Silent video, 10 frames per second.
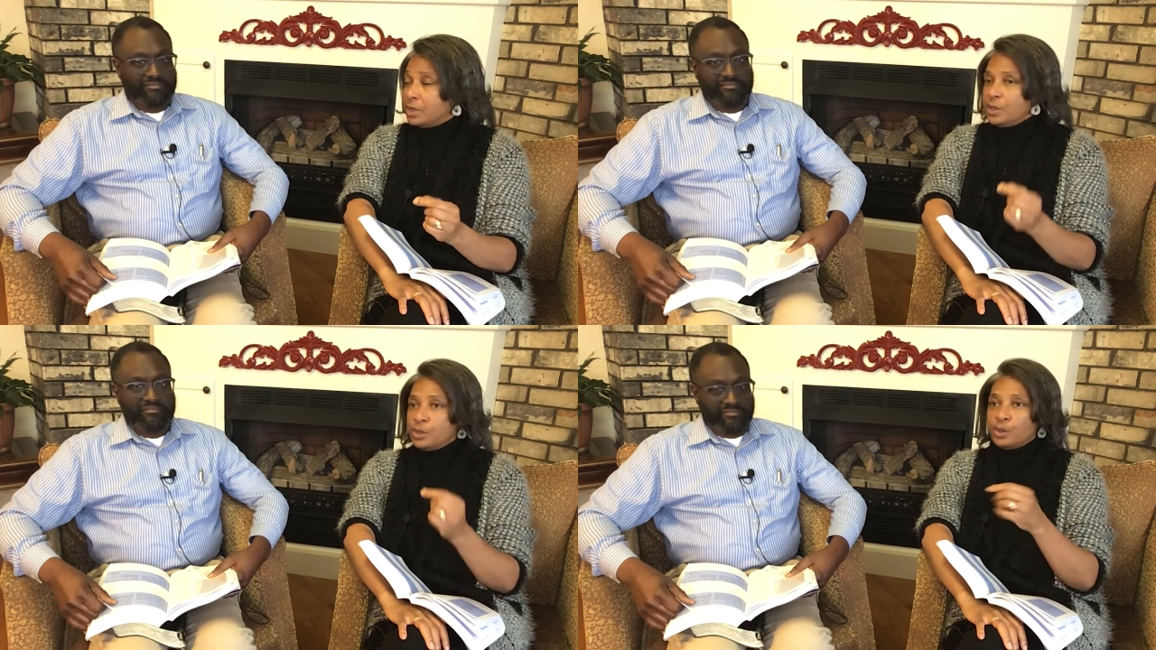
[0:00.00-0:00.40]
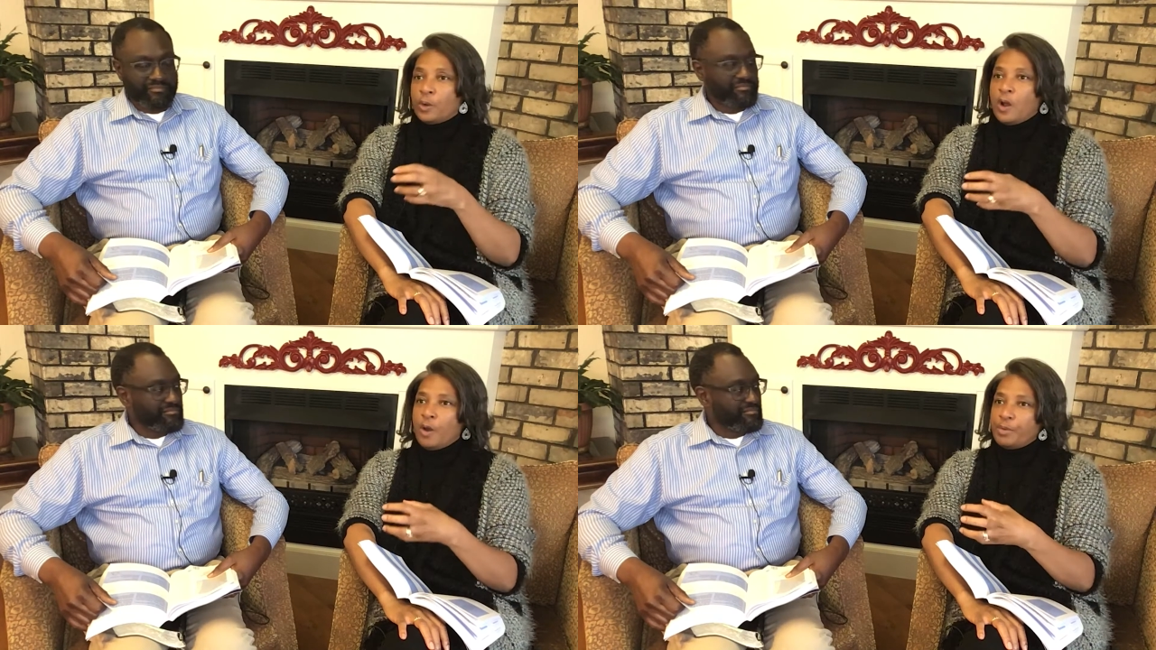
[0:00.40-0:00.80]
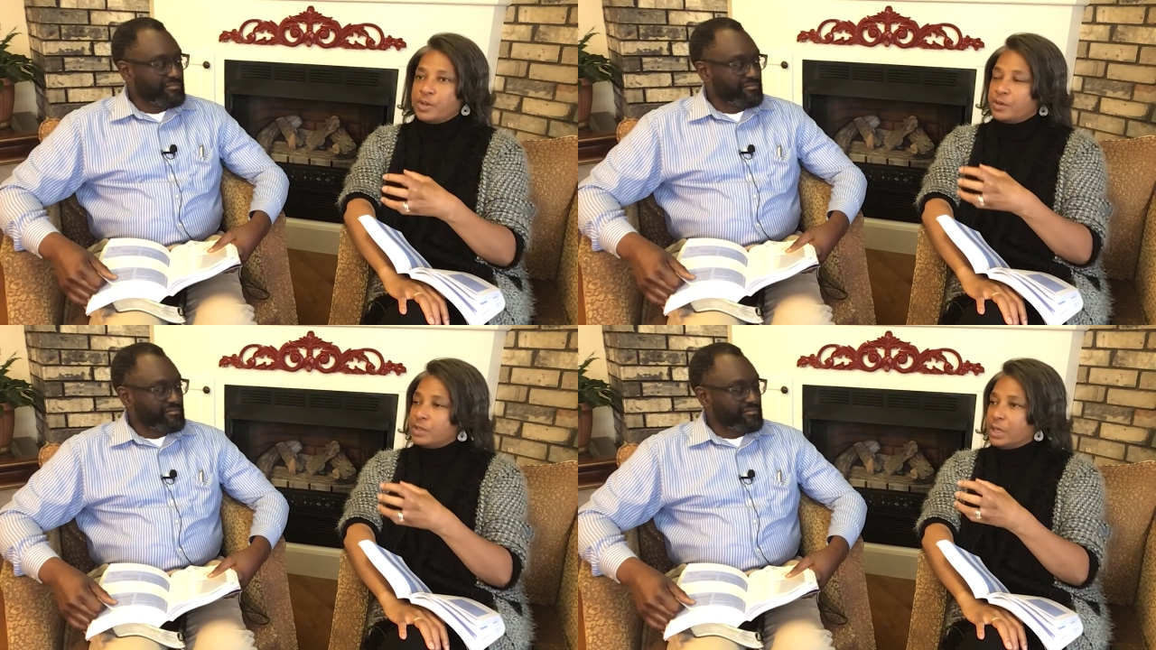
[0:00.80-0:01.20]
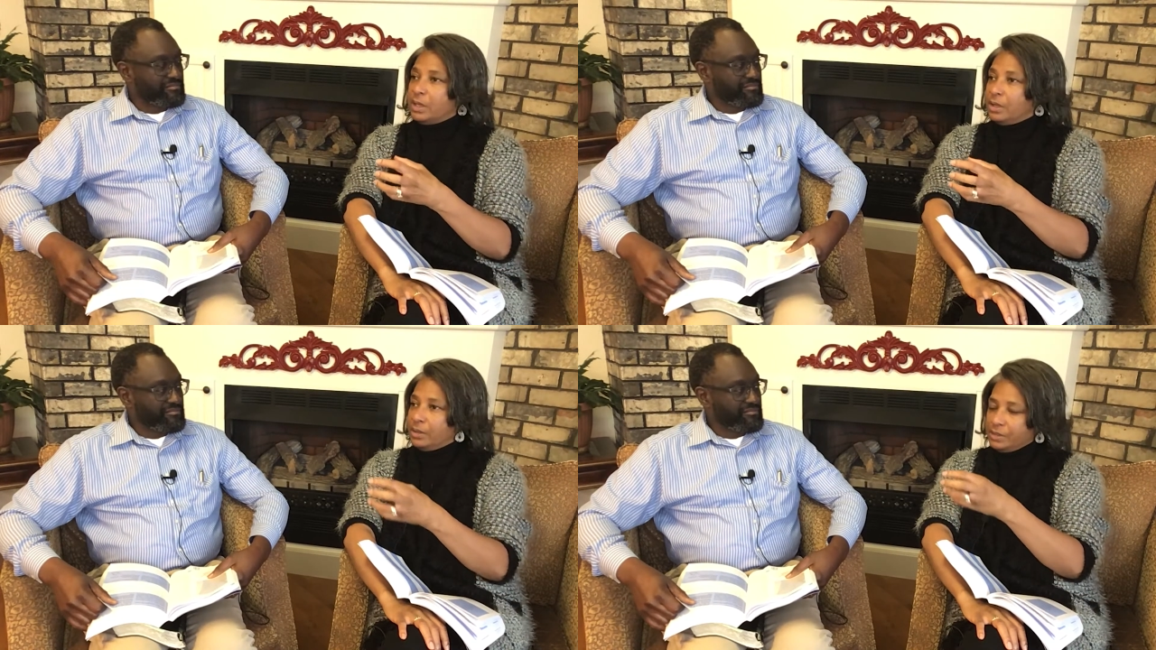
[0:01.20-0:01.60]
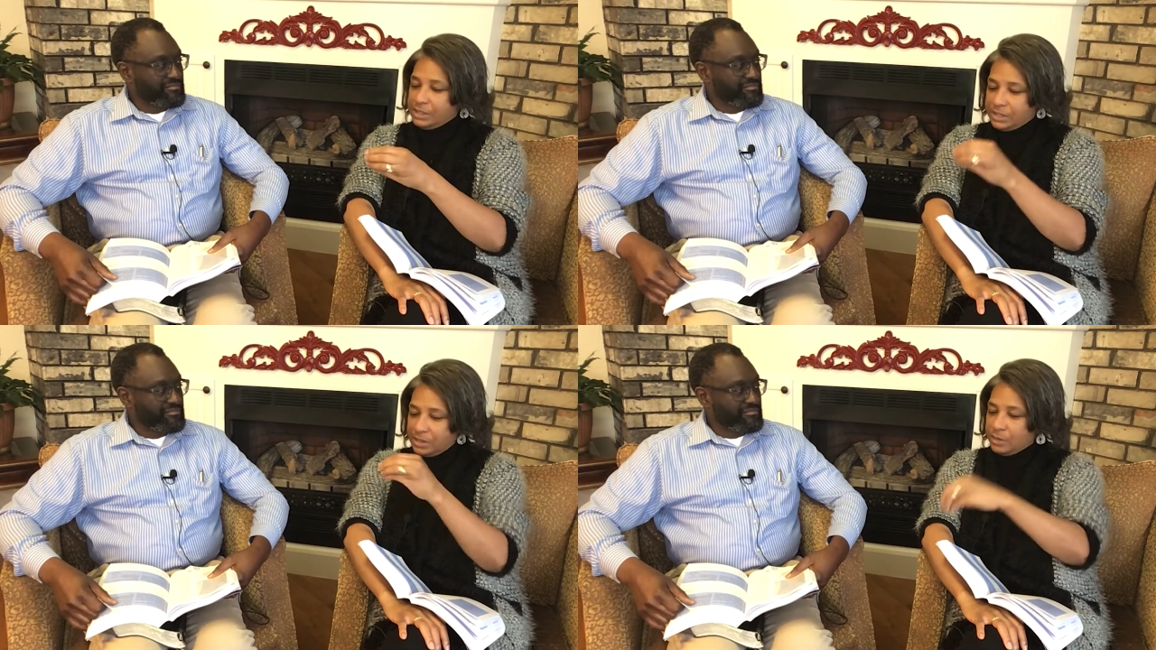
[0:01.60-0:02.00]
Speaker 1: Mm-hmm. So carpenters
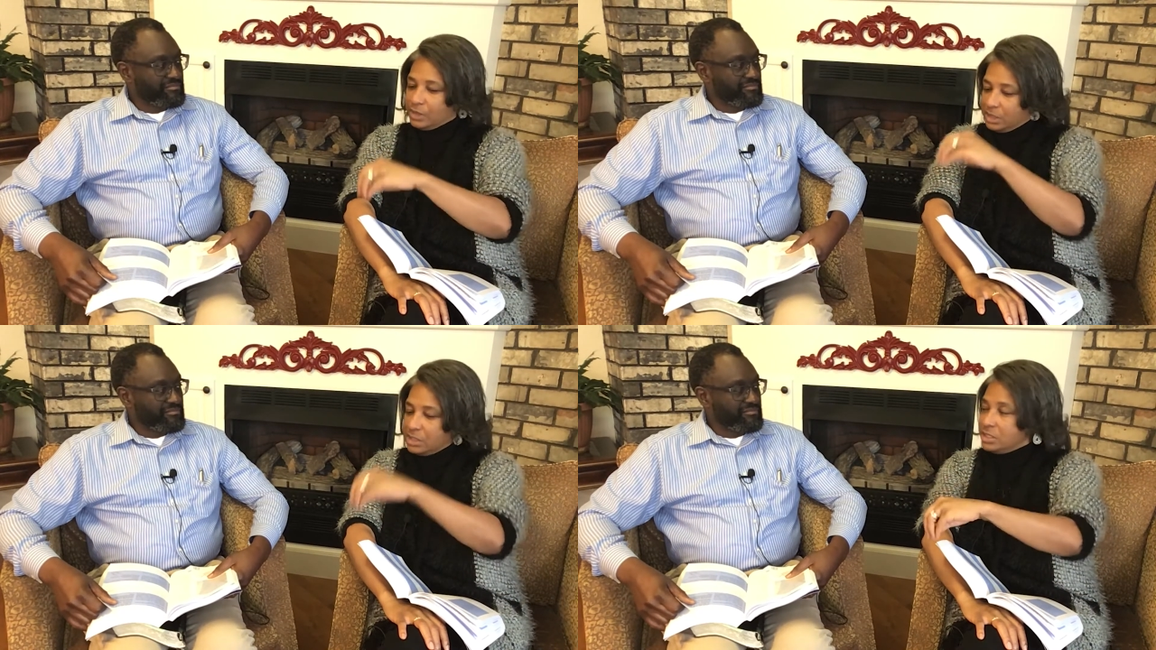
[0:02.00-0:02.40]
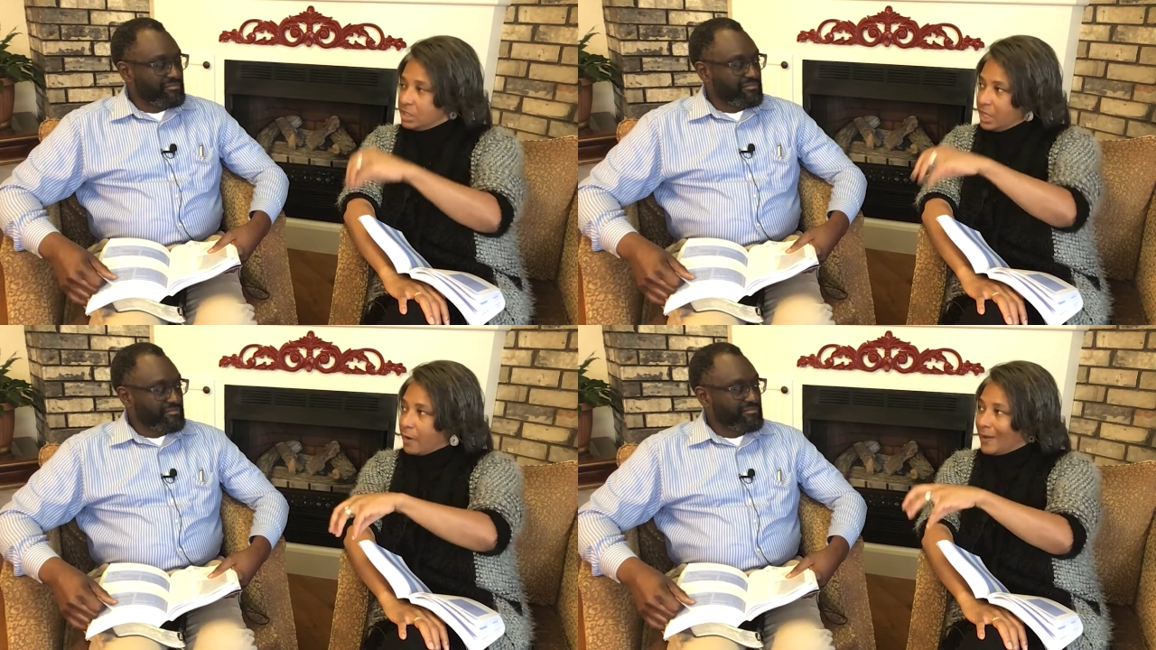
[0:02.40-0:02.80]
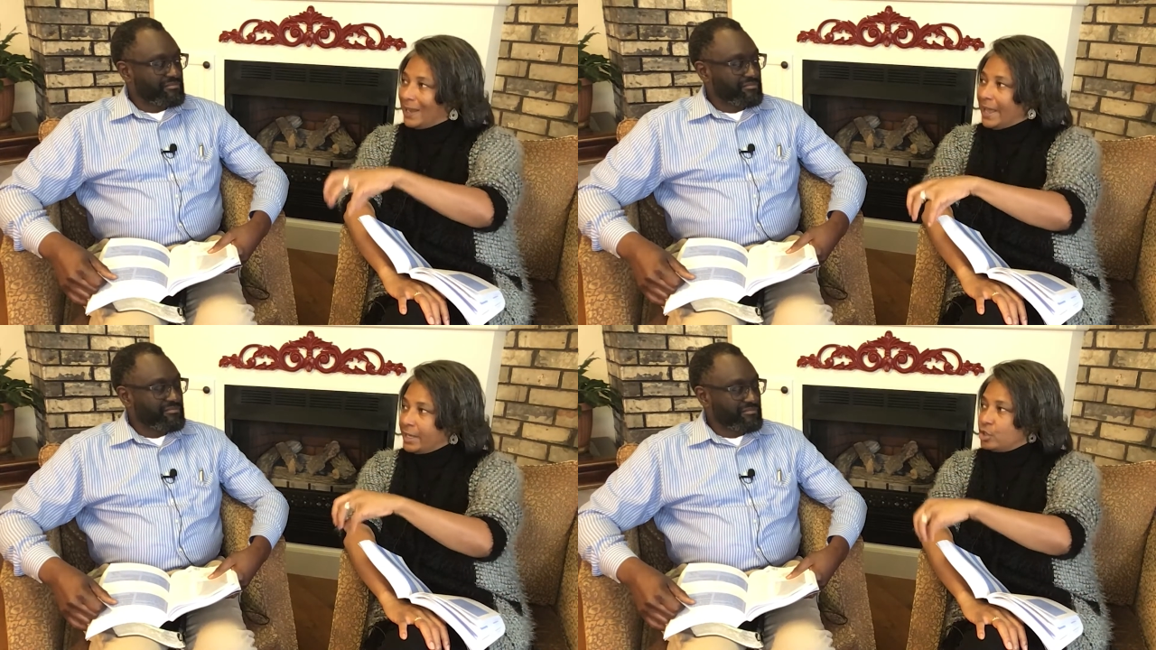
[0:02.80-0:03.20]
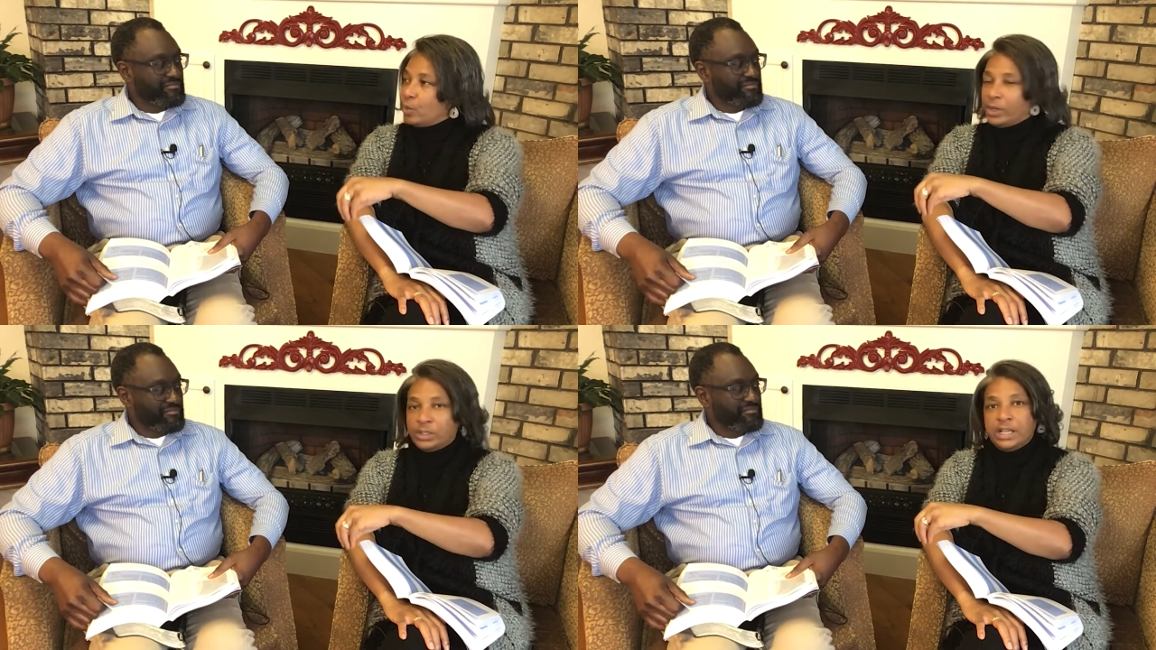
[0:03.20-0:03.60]
there alike dwelt